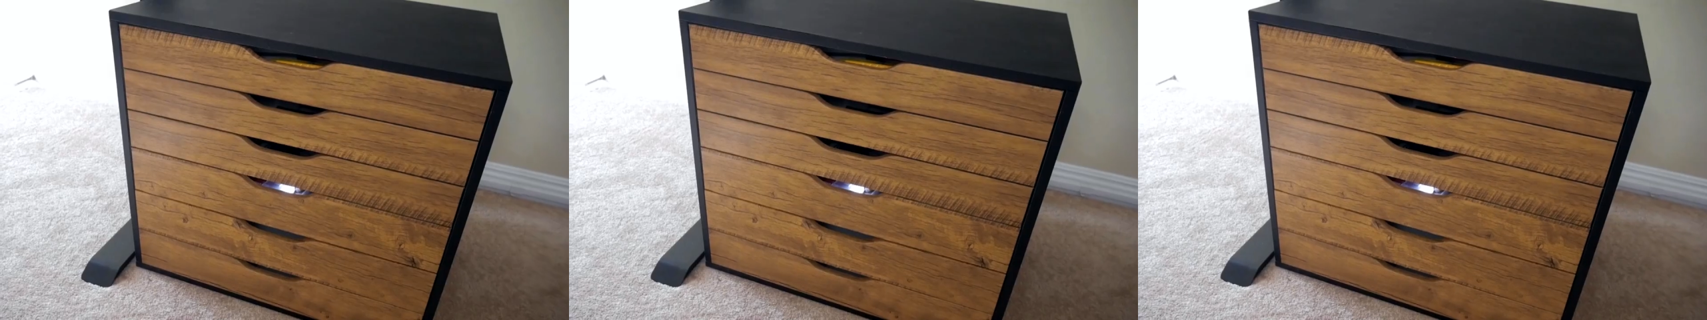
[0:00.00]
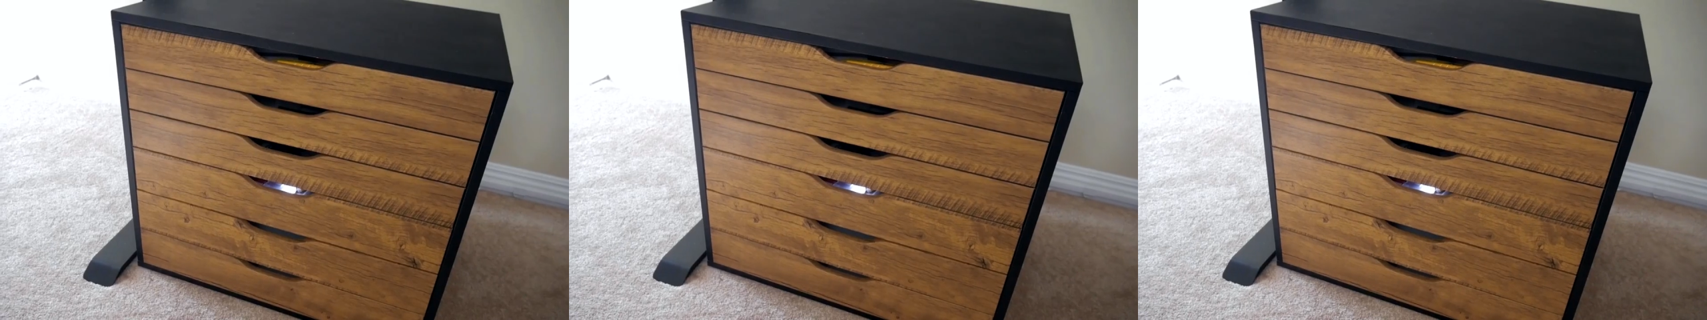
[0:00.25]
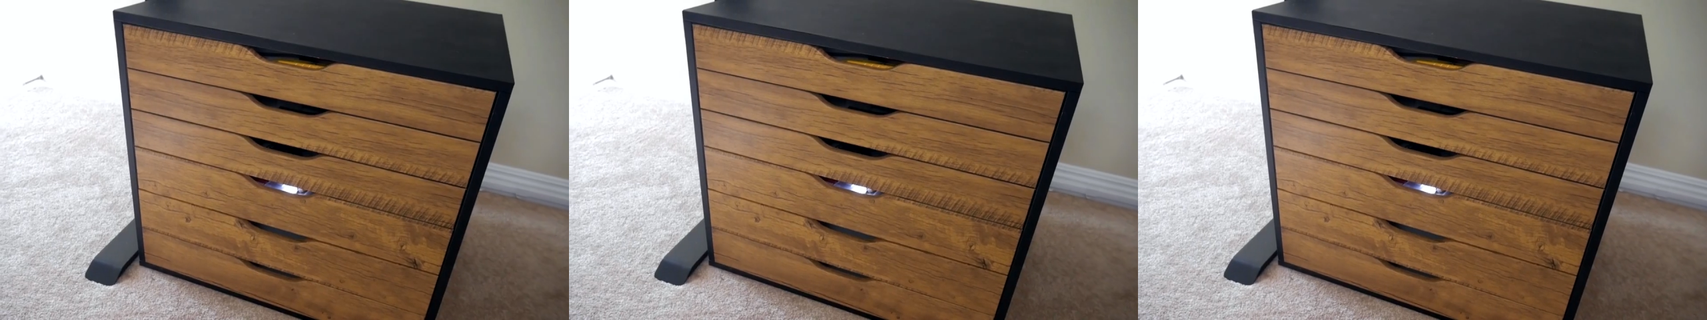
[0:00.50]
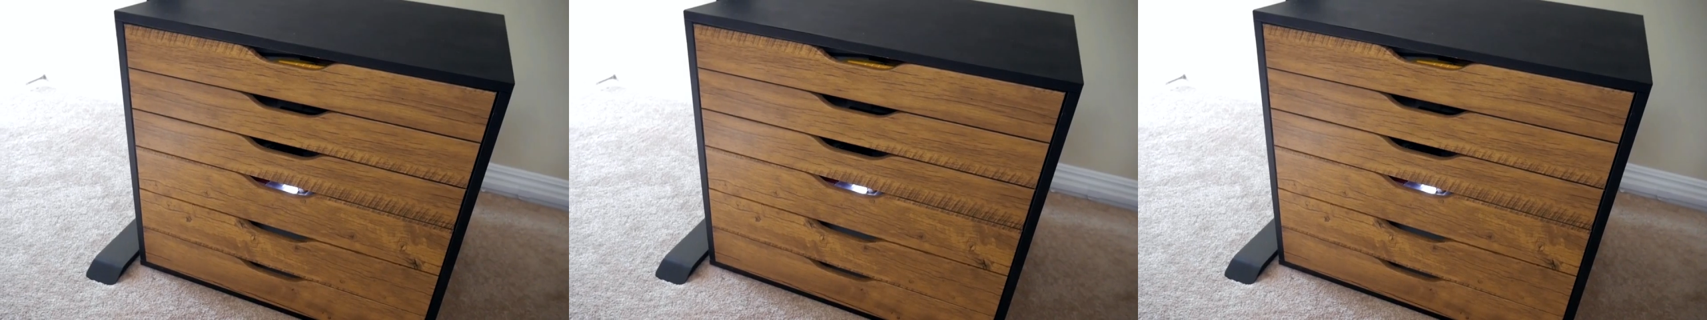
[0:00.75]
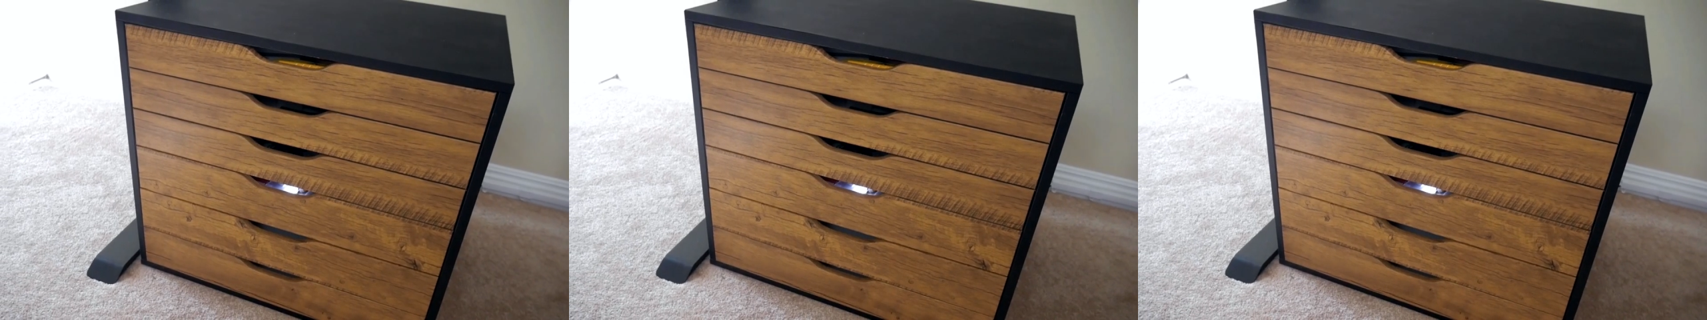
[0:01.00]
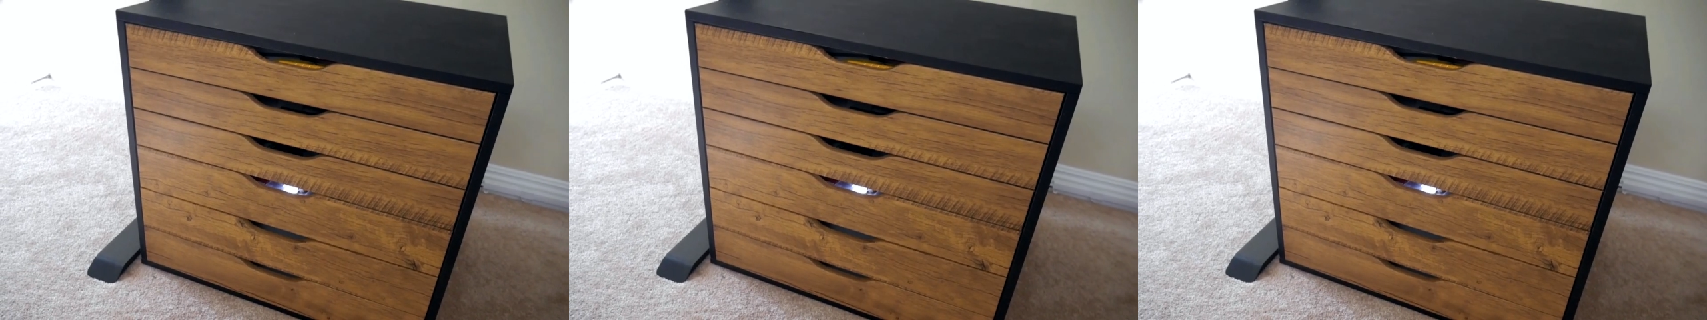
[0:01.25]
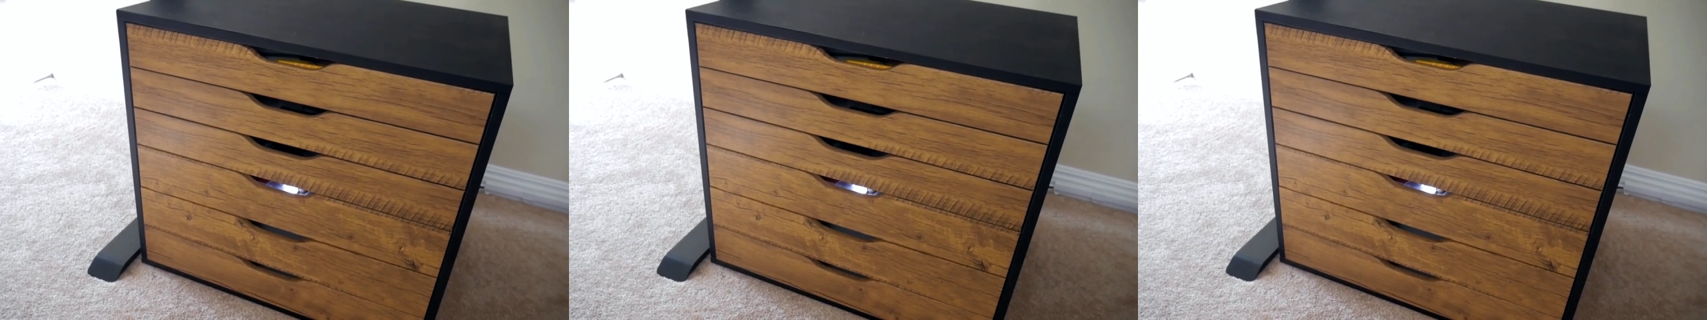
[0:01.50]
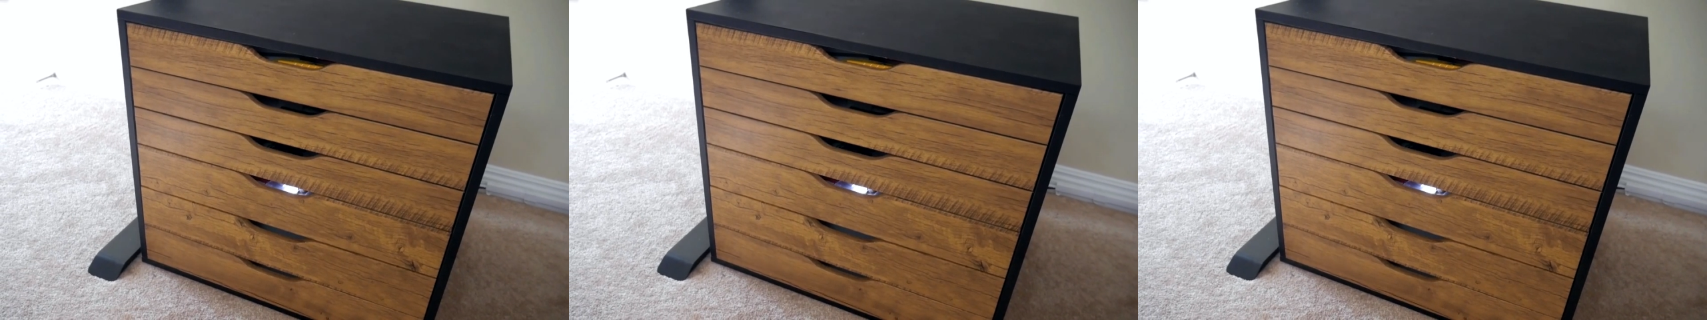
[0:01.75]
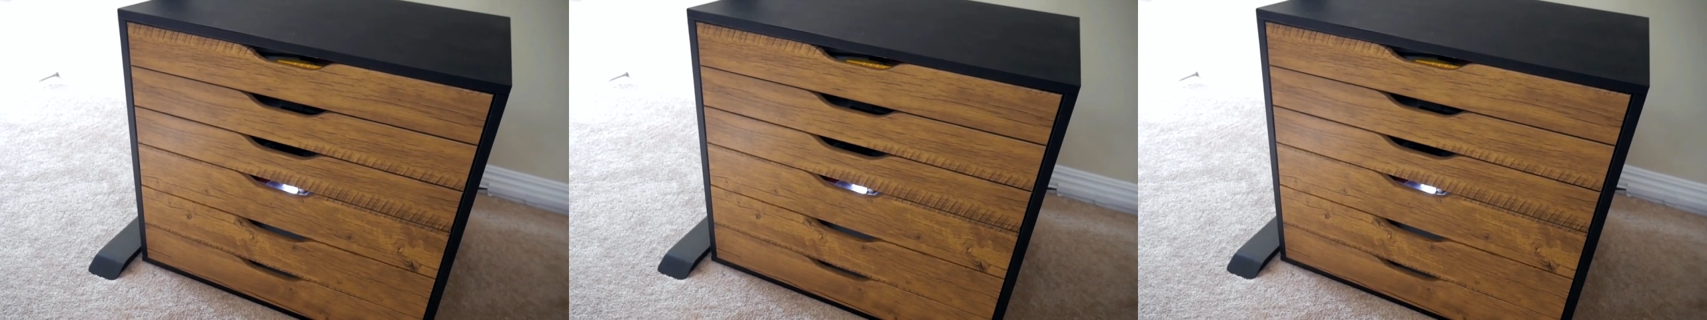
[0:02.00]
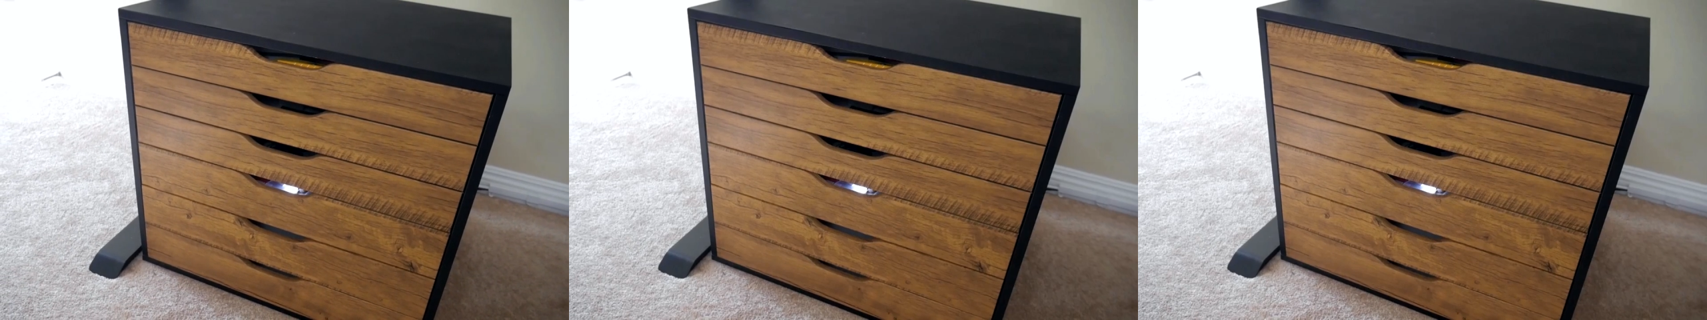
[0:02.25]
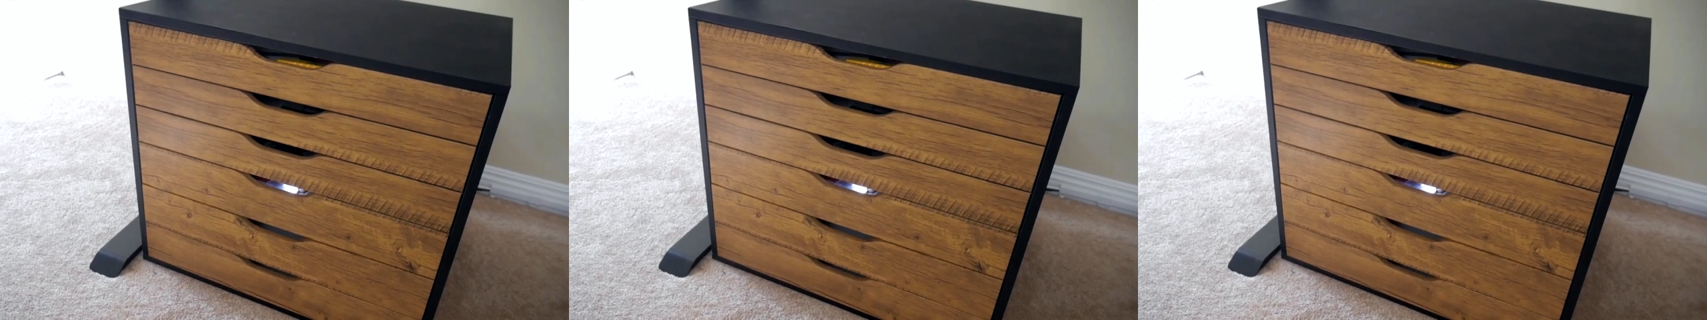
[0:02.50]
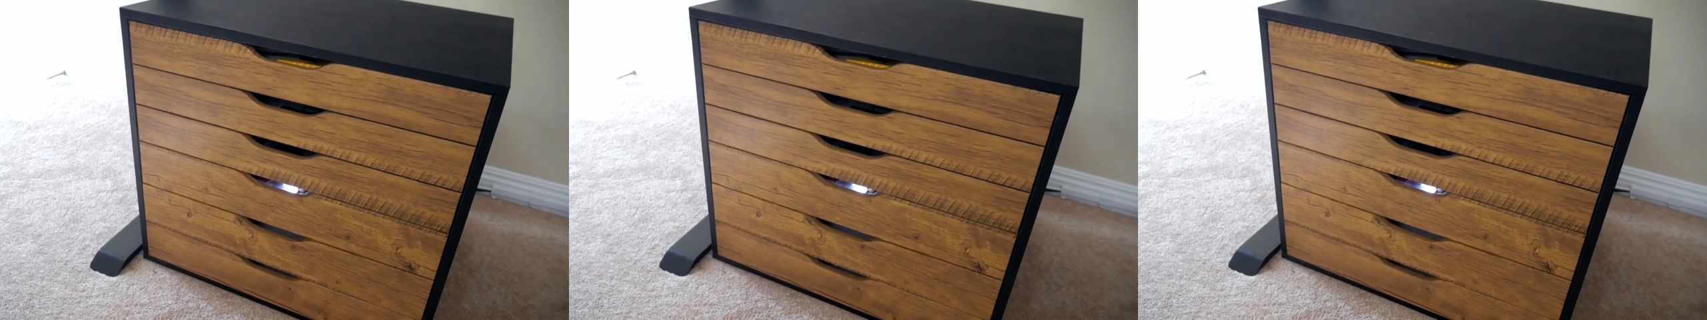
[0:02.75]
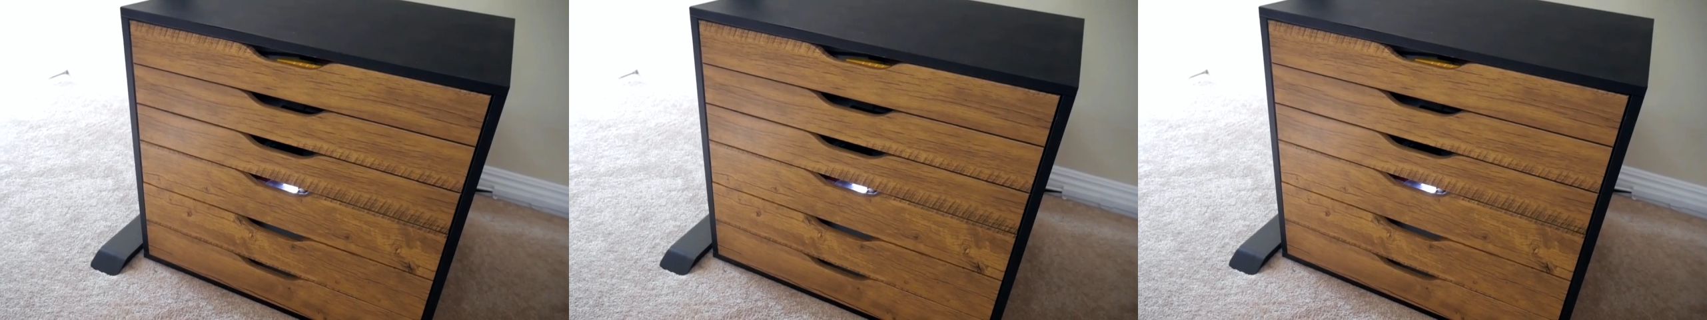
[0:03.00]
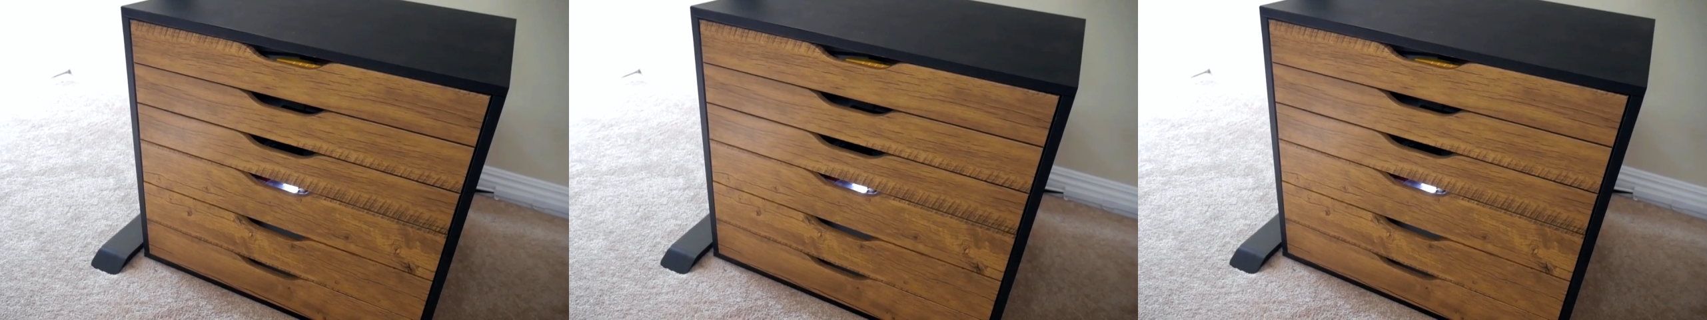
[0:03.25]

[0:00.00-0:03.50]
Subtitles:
(no speaker visible)